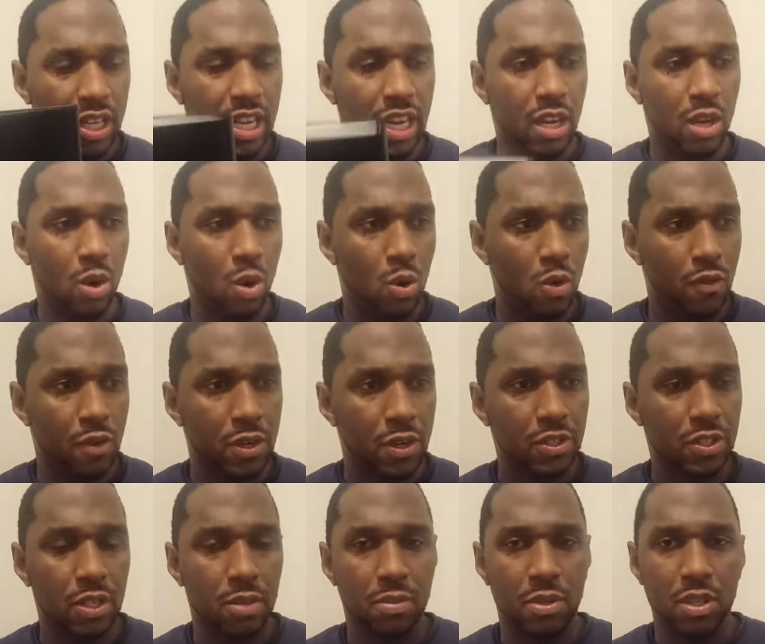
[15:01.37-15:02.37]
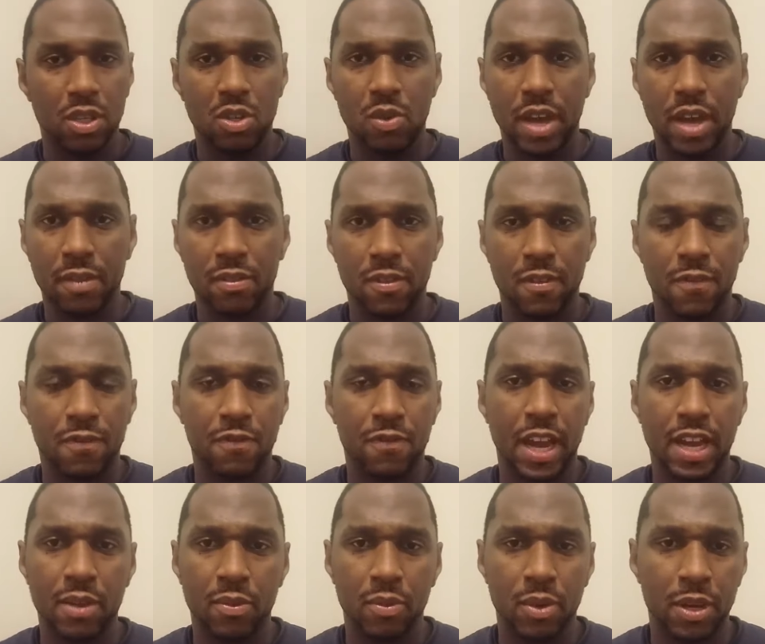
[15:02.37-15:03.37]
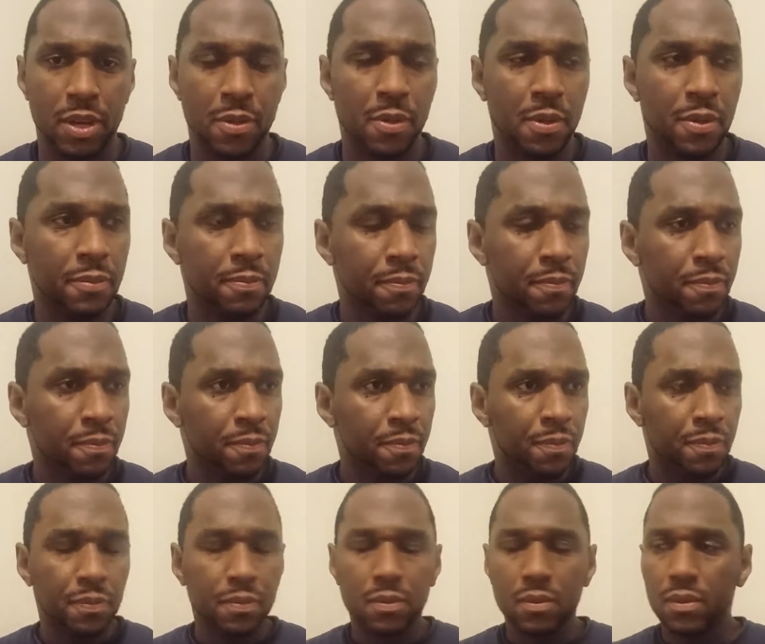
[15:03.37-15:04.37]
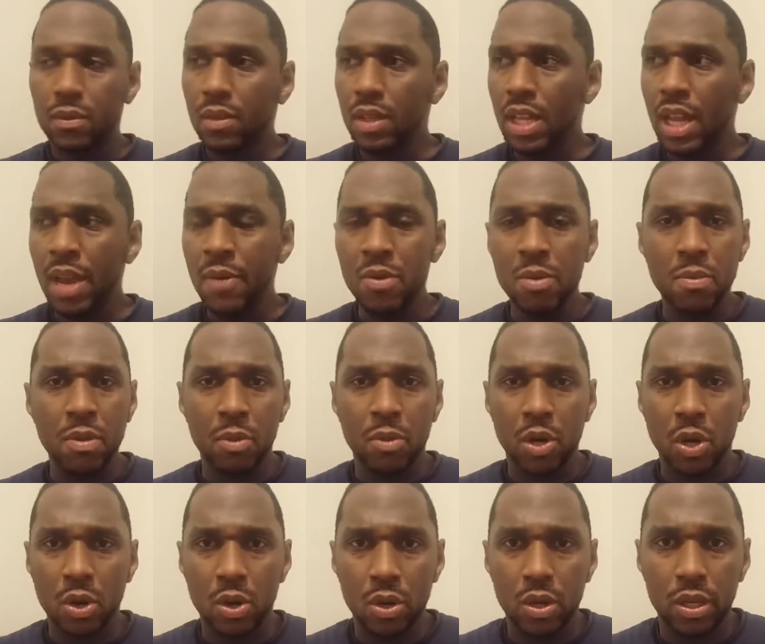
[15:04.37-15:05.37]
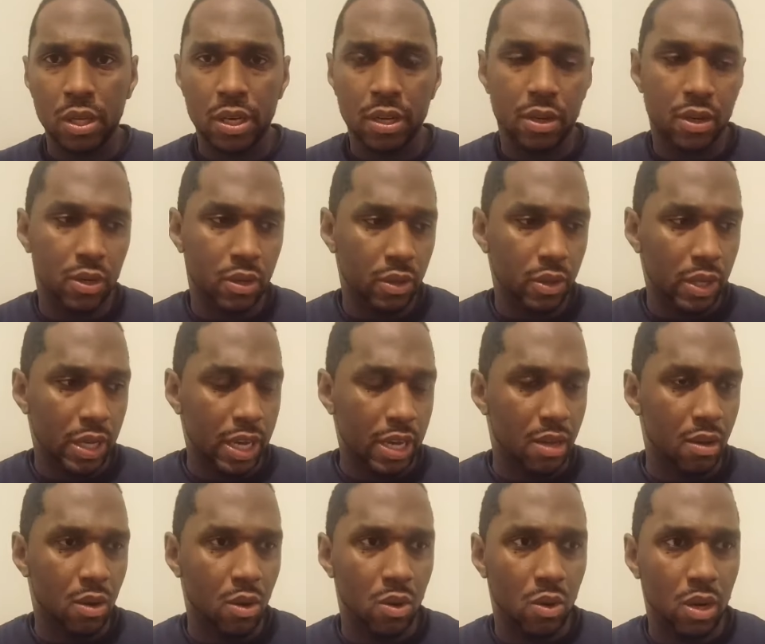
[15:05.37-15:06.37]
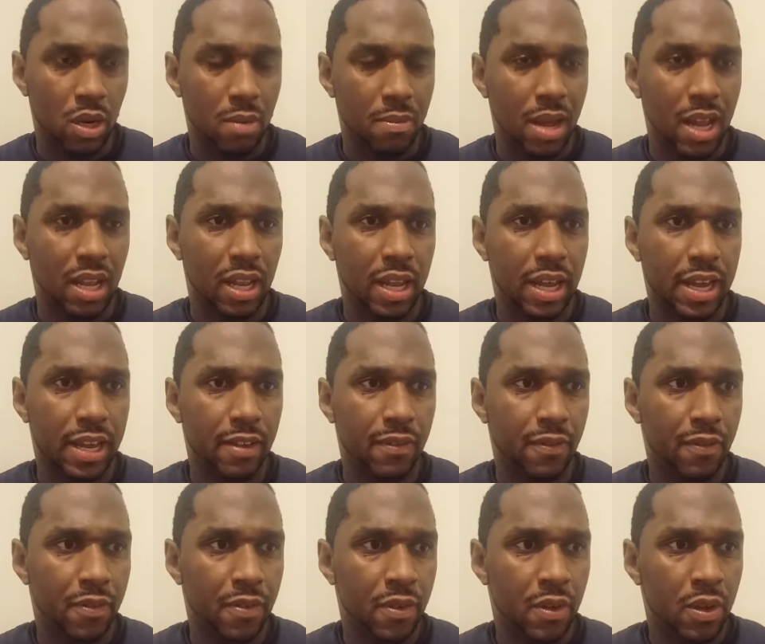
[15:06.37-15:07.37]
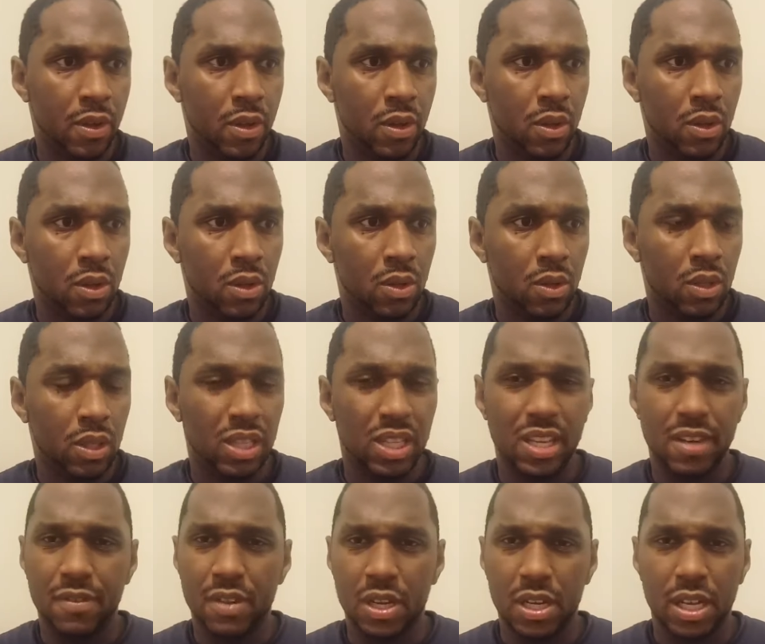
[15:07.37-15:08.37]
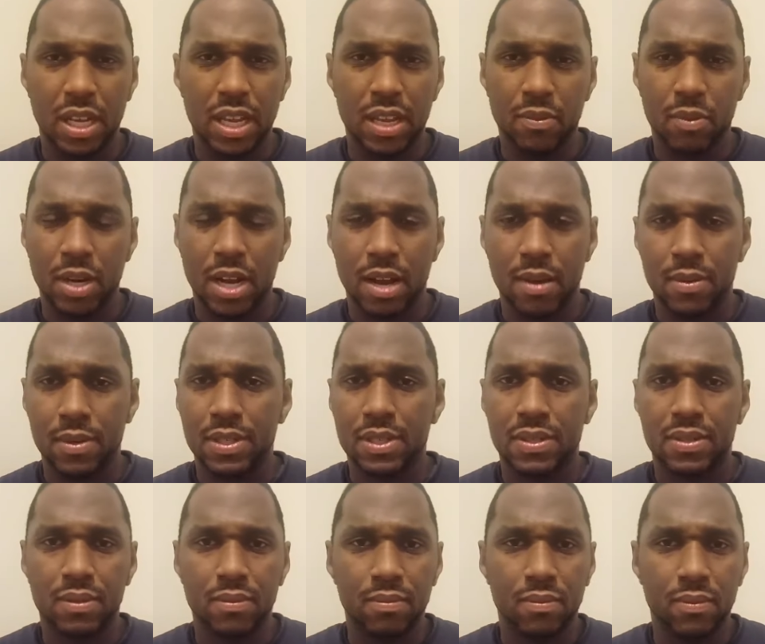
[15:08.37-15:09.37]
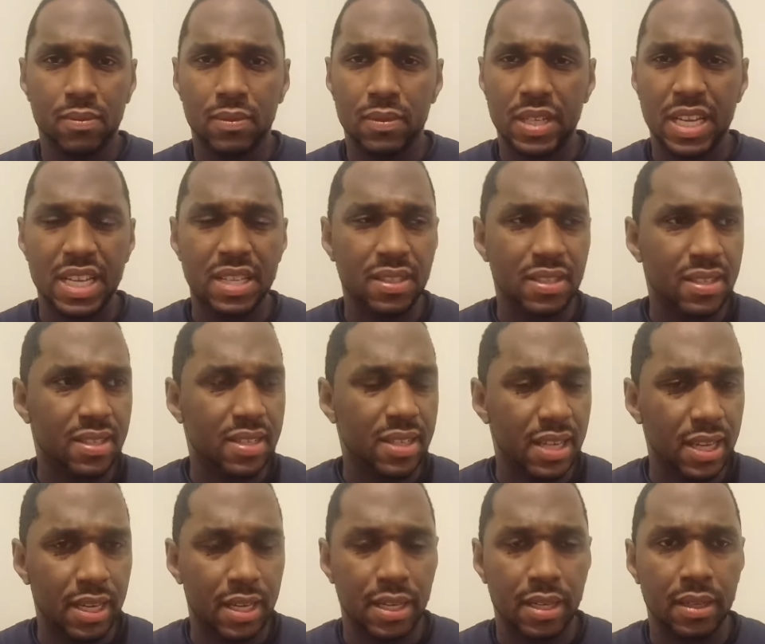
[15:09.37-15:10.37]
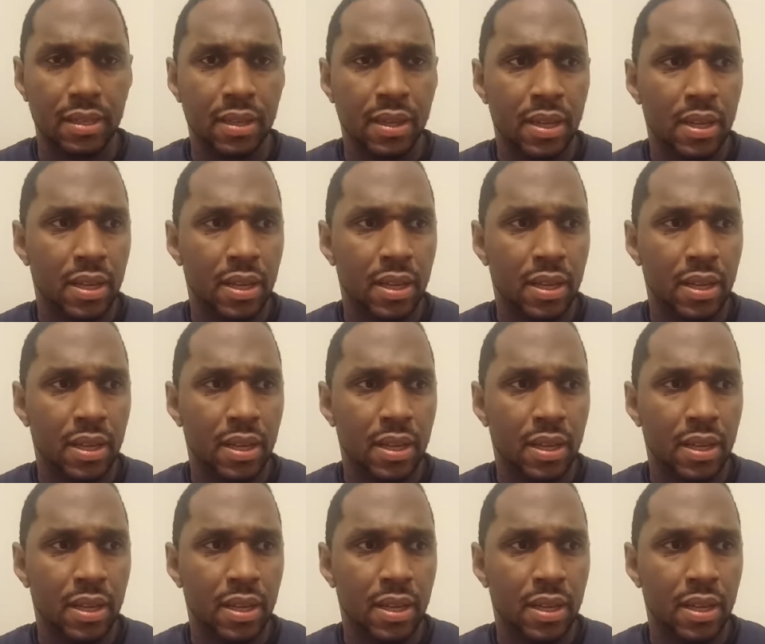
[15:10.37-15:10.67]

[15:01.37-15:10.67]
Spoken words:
get over, something you have to fight with. I remember earlier on in my life, when I was in sin,